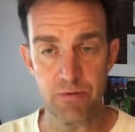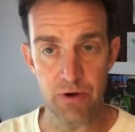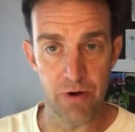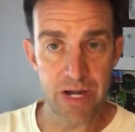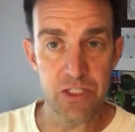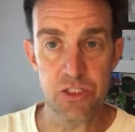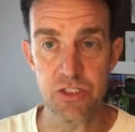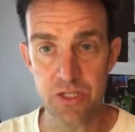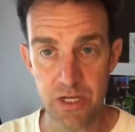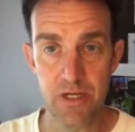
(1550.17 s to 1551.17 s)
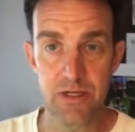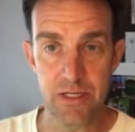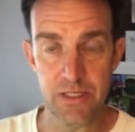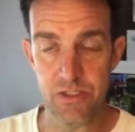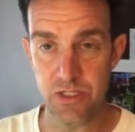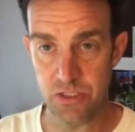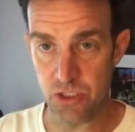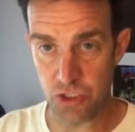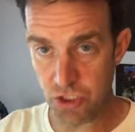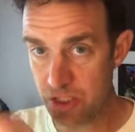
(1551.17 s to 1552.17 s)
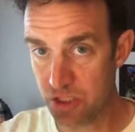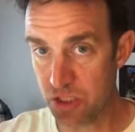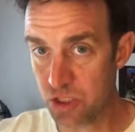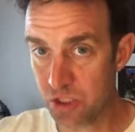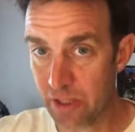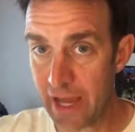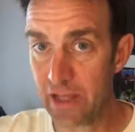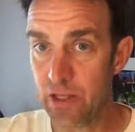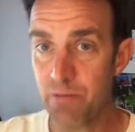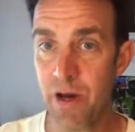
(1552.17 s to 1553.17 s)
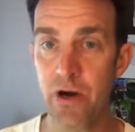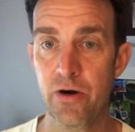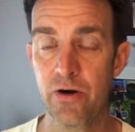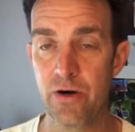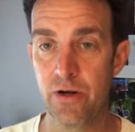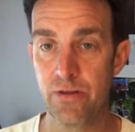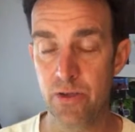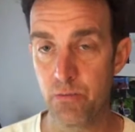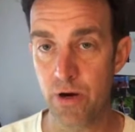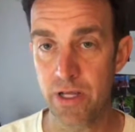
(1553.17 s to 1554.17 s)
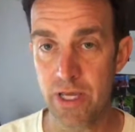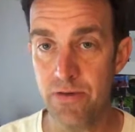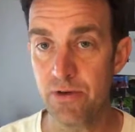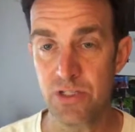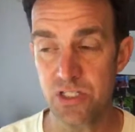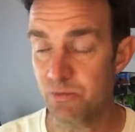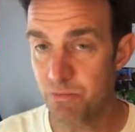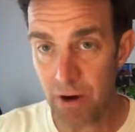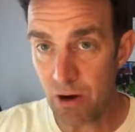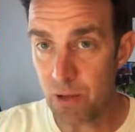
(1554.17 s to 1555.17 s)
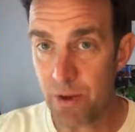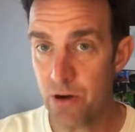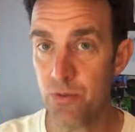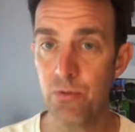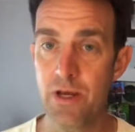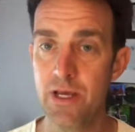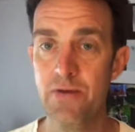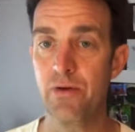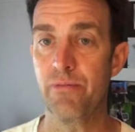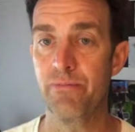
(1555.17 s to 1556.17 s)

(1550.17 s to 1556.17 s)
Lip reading: Their edge is just slightly better than break even, just barely better than break even.